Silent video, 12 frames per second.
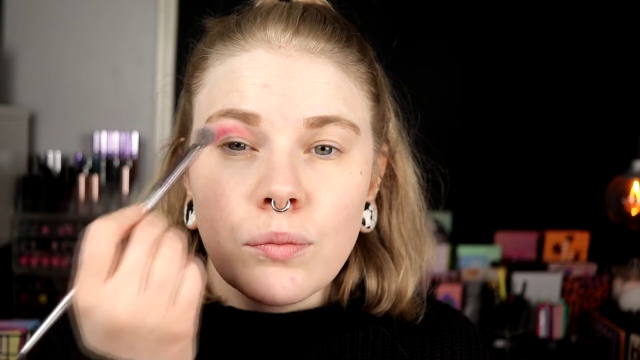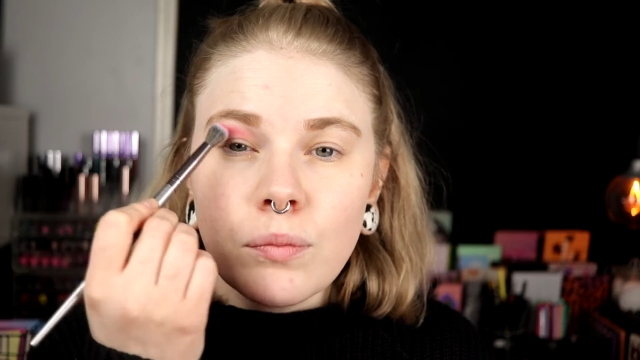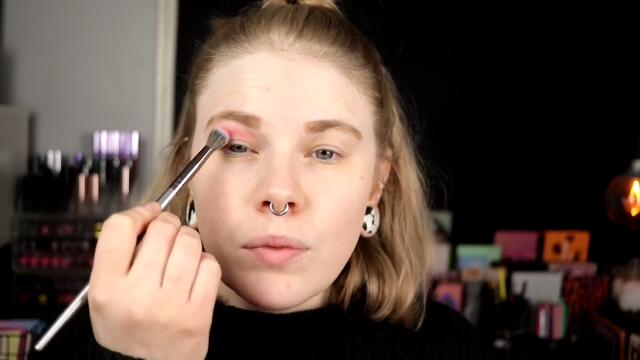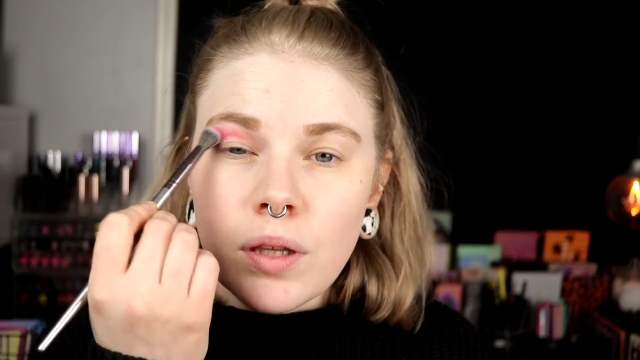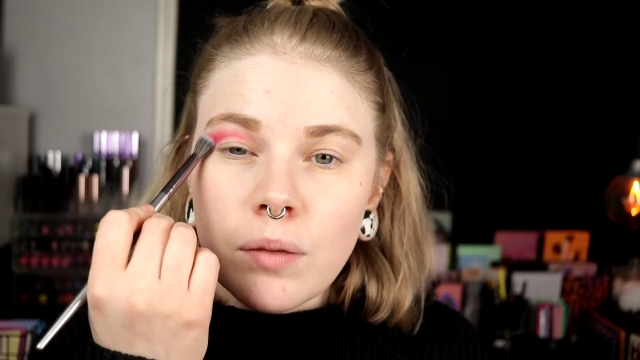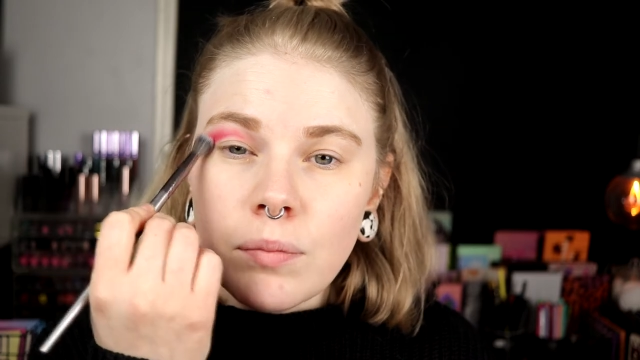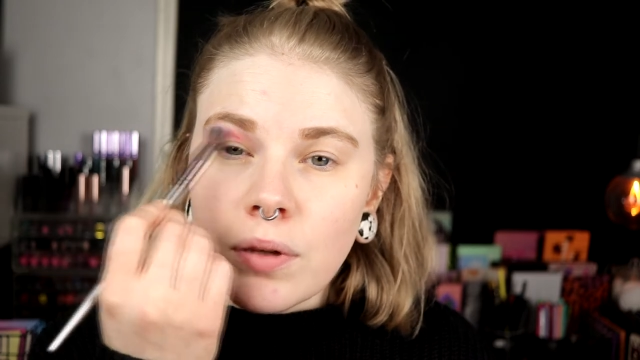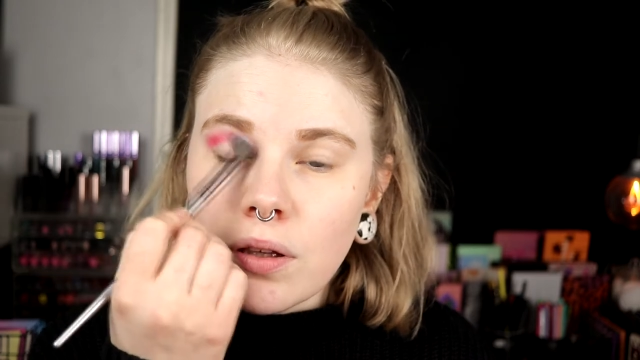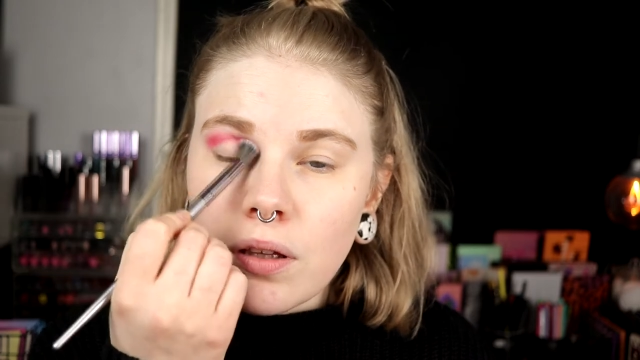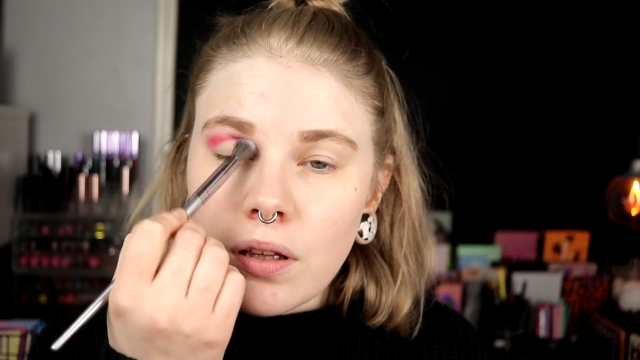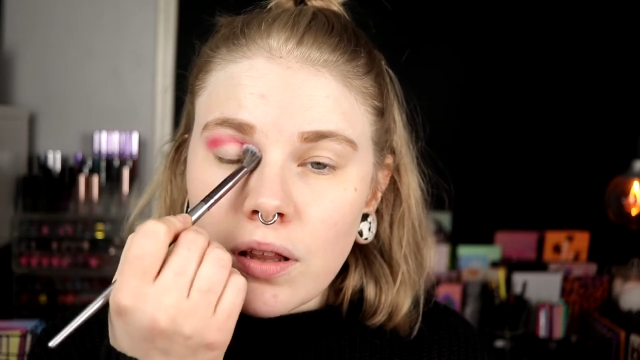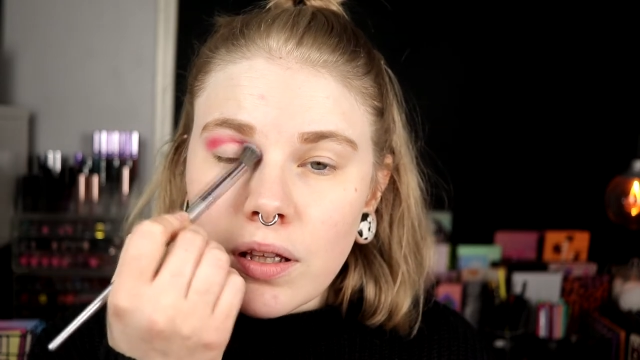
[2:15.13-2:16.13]

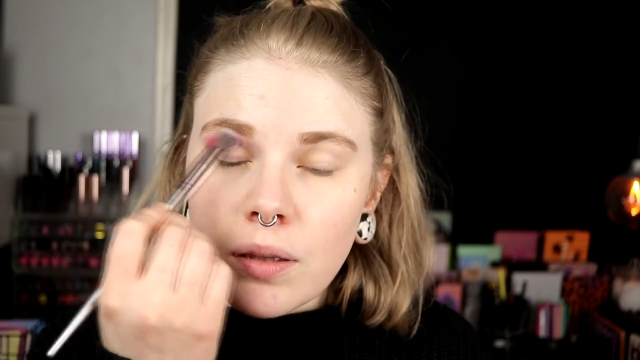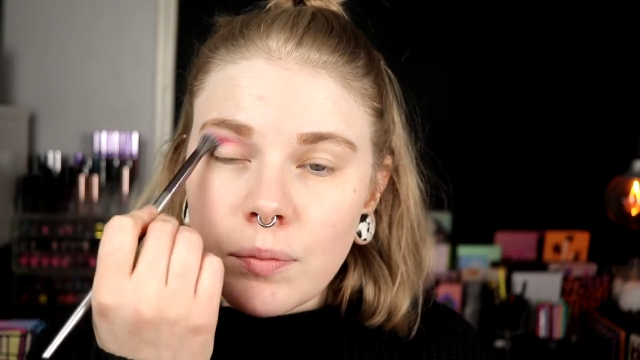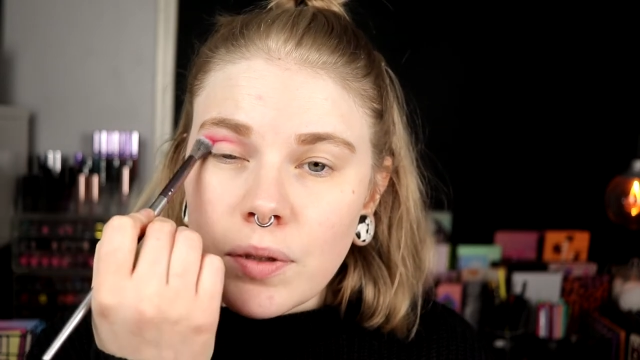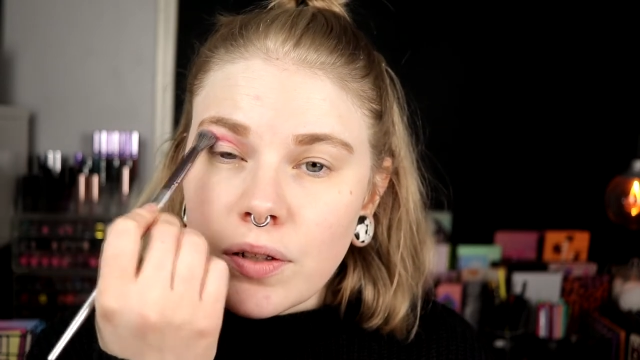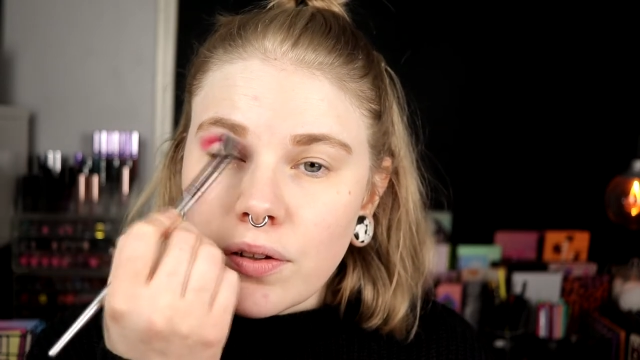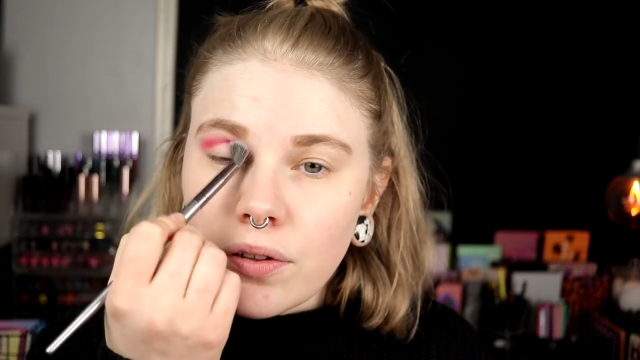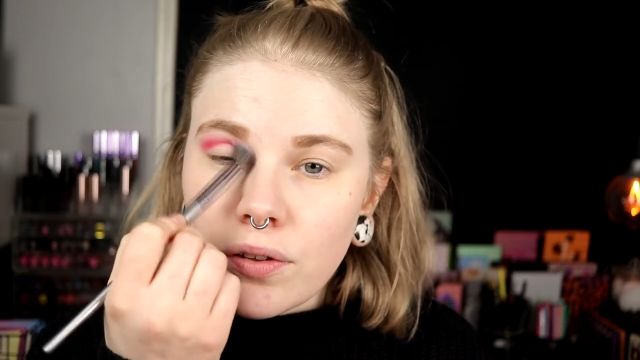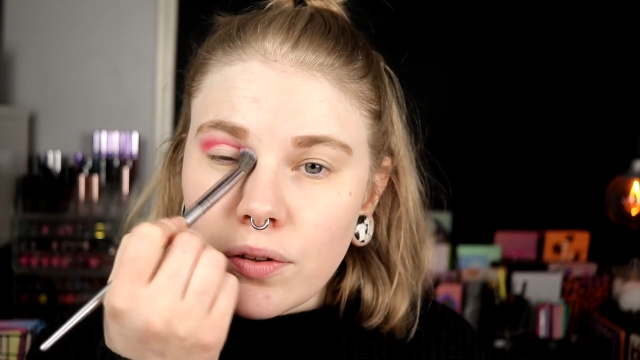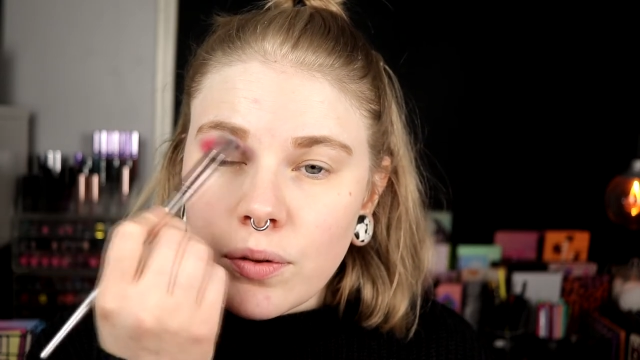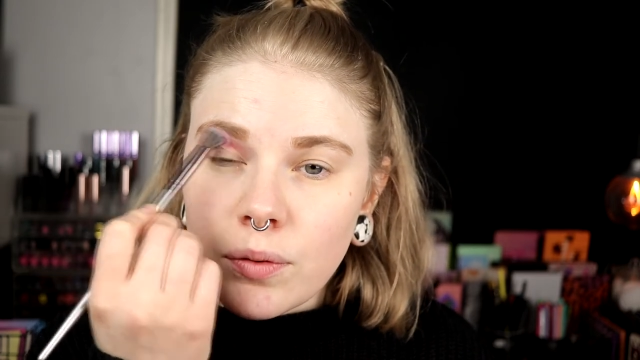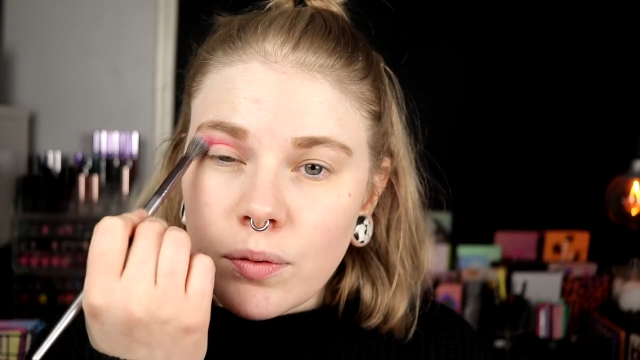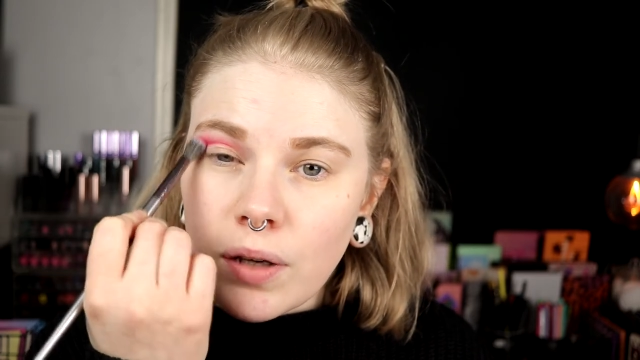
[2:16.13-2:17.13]
Maybe a little bit
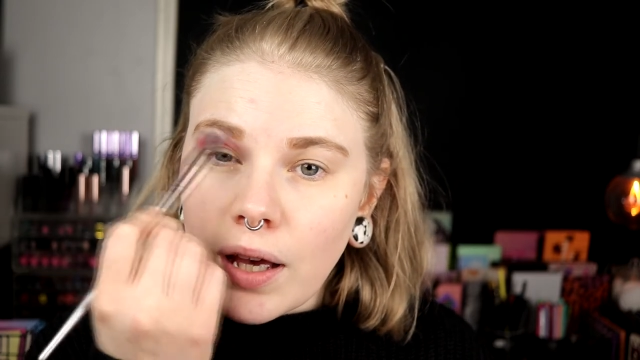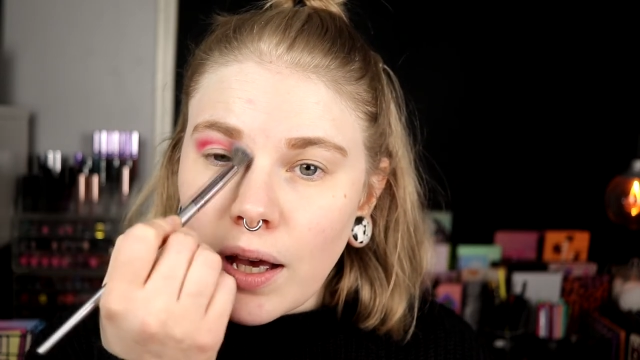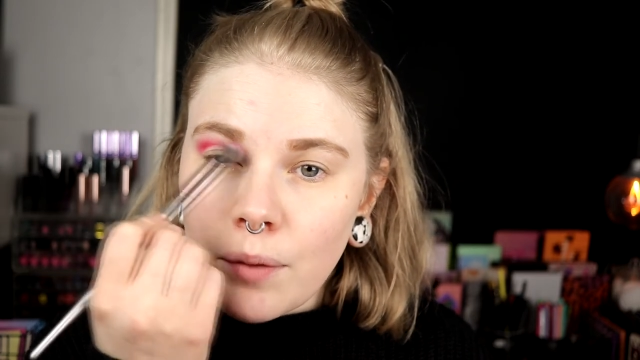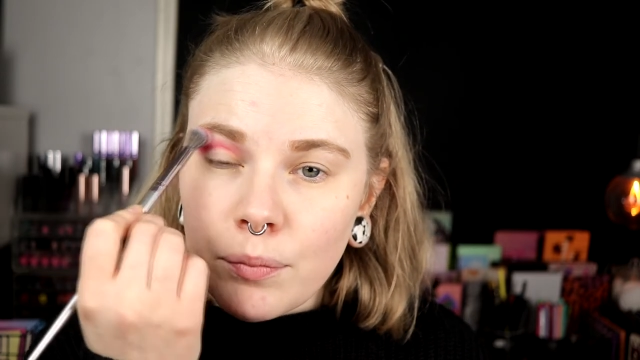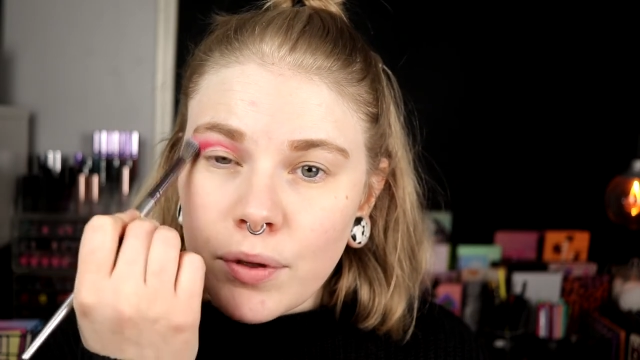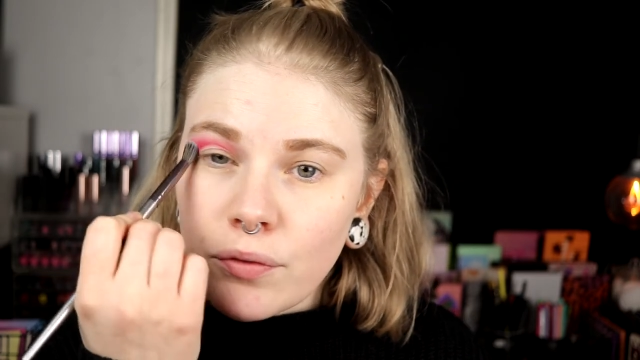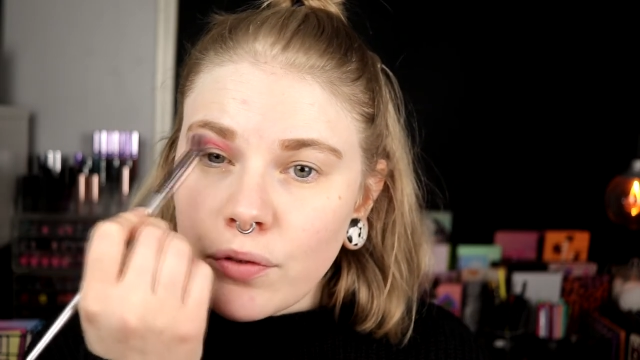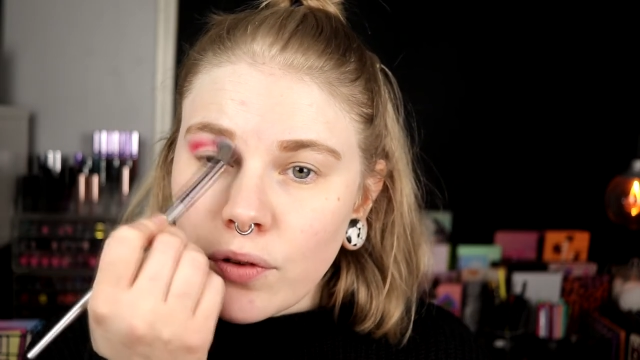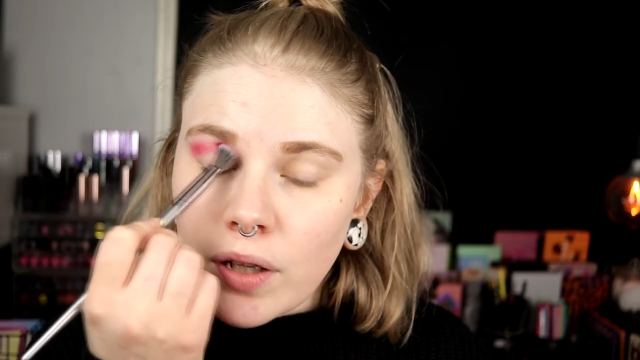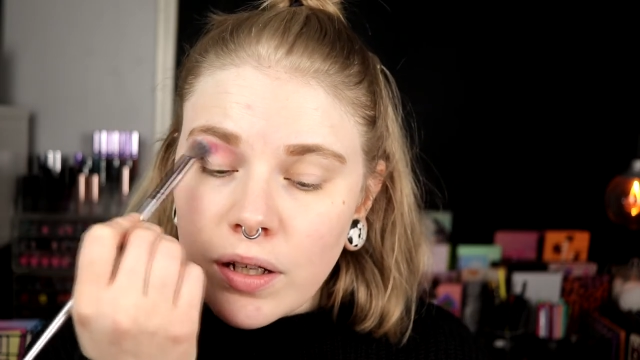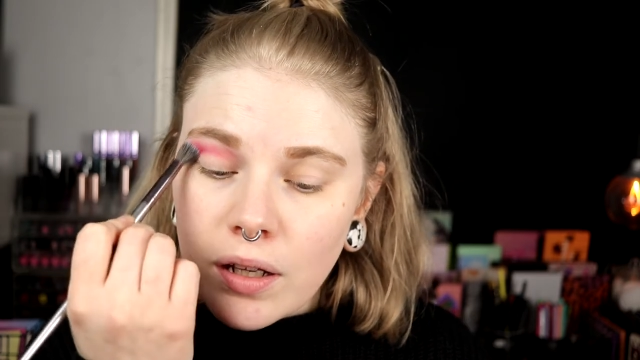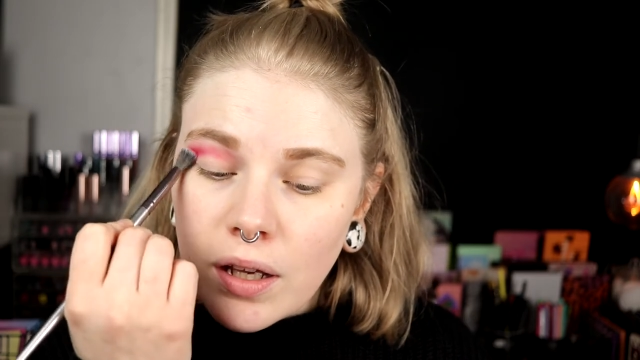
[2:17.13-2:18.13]
too happy of
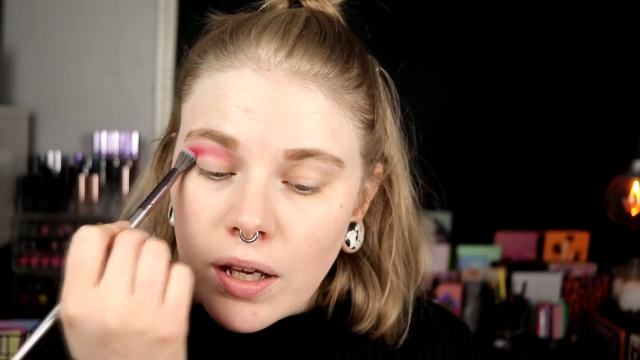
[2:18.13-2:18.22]
red.